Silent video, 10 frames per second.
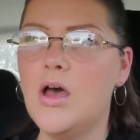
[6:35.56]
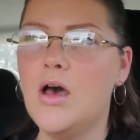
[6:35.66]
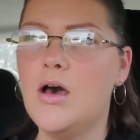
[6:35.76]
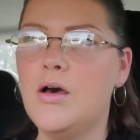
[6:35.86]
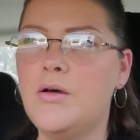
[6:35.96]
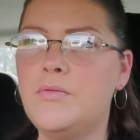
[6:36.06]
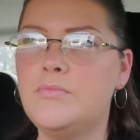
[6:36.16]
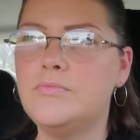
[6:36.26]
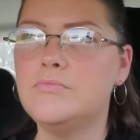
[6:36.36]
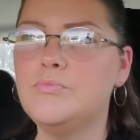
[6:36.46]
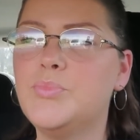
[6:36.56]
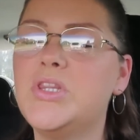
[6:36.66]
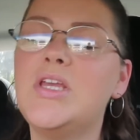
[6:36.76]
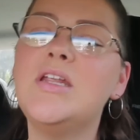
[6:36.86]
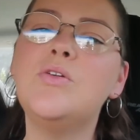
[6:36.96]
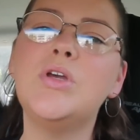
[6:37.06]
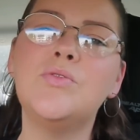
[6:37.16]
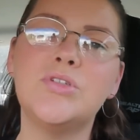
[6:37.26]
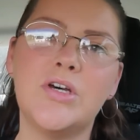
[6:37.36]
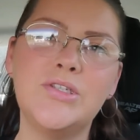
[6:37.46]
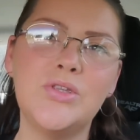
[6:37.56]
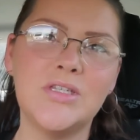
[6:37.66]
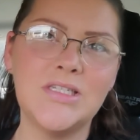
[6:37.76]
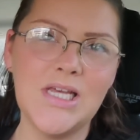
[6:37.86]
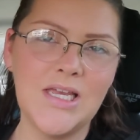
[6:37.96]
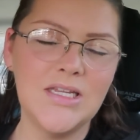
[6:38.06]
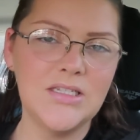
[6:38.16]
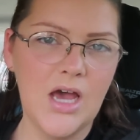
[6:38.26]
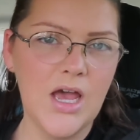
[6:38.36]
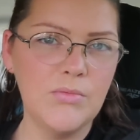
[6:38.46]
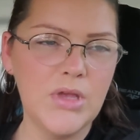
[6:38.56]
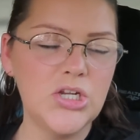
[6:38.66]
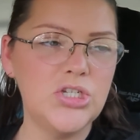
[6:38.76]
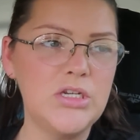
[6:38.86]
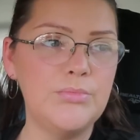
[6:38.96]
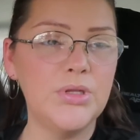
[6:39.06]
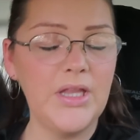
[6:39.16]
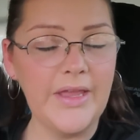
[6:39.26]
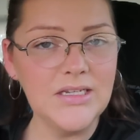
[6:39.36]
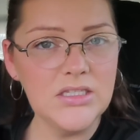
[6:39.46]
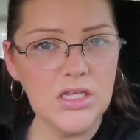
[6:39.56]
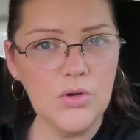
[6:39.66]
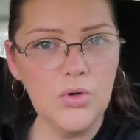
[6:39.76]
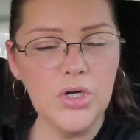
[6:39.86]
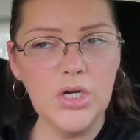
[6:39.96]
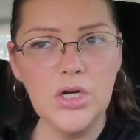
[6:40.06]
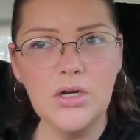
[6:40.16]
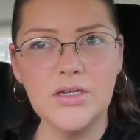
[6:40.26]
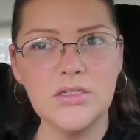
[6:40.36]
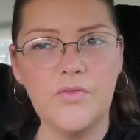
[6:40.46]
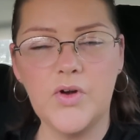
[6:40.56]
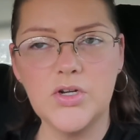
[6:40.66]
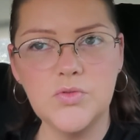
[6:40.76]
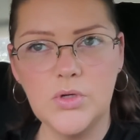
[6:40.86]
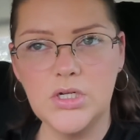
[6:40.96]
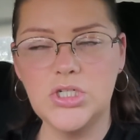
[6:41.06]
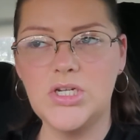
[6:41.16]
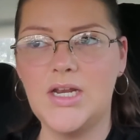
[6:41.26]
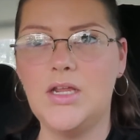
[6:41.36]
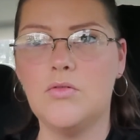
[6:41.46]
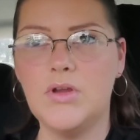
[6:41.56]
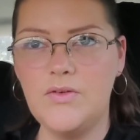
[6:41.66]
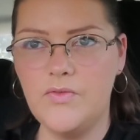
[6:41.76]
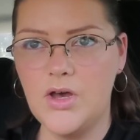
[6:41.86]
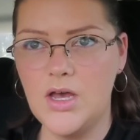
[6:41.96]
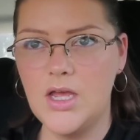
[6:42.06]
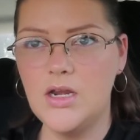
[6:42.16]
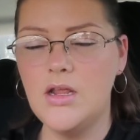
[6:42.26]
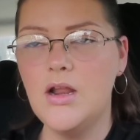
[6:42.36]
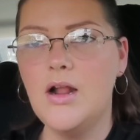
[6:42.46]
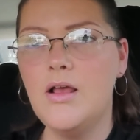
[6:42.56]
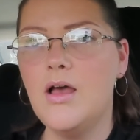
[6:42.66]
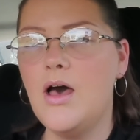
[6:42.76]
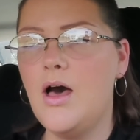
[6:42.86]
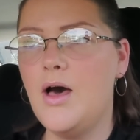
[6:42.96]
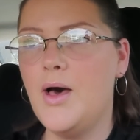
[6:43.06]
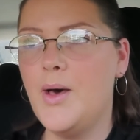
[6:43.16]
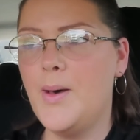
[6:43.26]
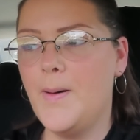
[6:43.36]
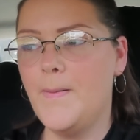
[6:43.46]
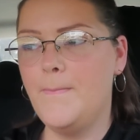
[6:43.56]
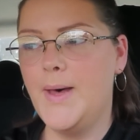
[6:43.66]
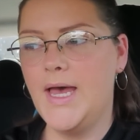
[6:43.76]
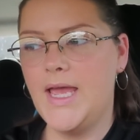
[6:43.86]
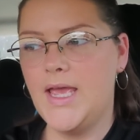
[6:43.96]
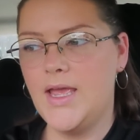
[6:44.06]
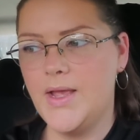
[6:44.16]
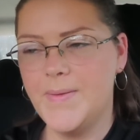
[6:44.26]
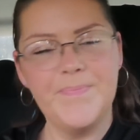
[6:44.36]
um but then it, it was also the second time that she placed the order because the first one she had to get a refund um but